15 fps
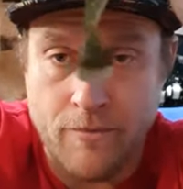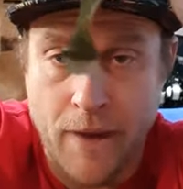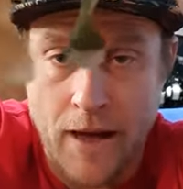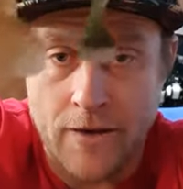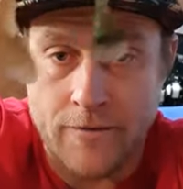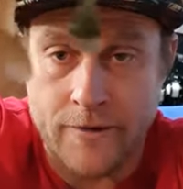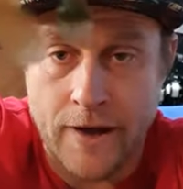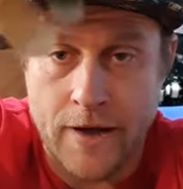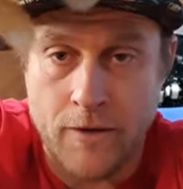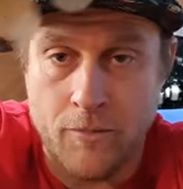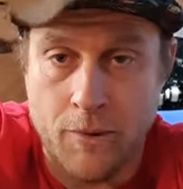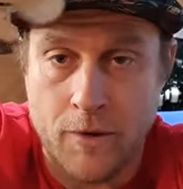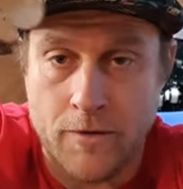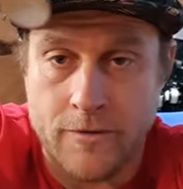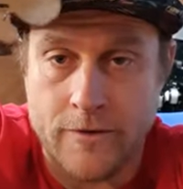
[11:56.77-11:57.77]
paddle tail,
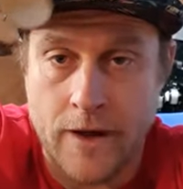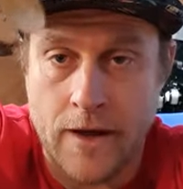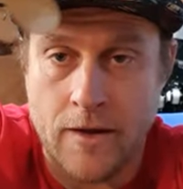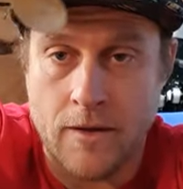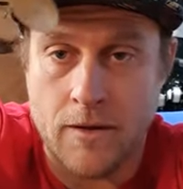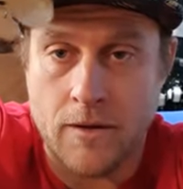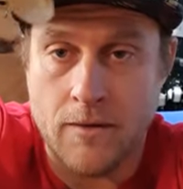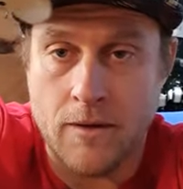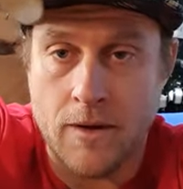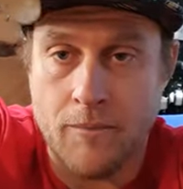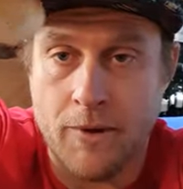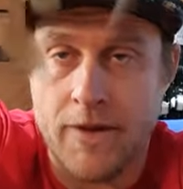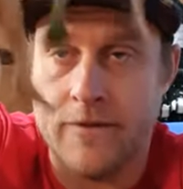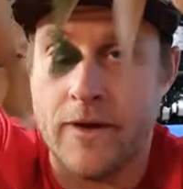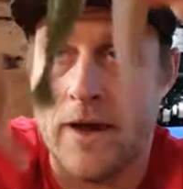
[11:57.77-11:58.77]
pulse tail,
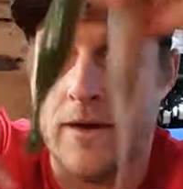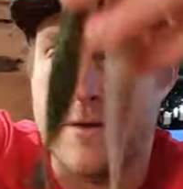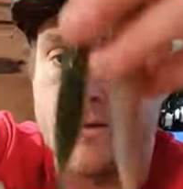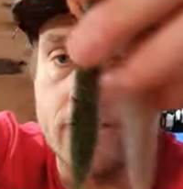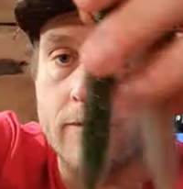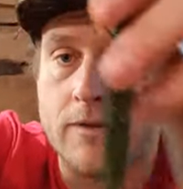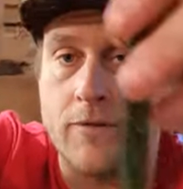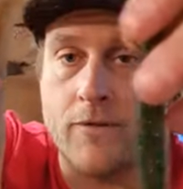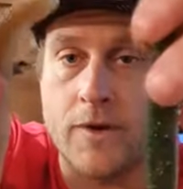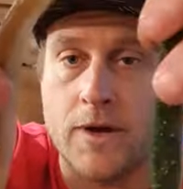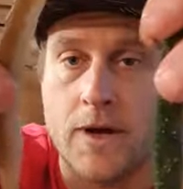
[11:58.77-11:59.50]
pin tails, different